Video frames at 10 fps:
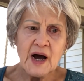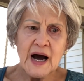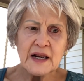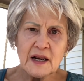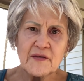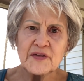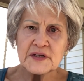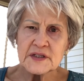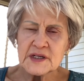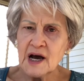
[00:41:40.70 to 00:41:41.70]
I love the
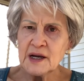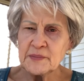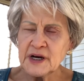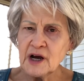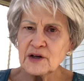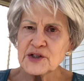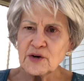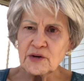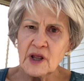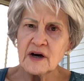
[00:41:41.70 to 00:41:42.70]
design, but I
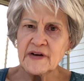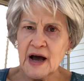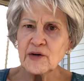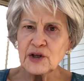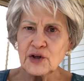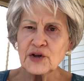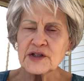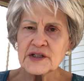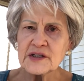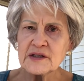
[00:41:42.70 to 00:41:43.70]
also love how it
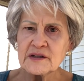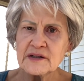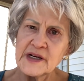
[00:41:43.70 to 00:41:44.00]
looks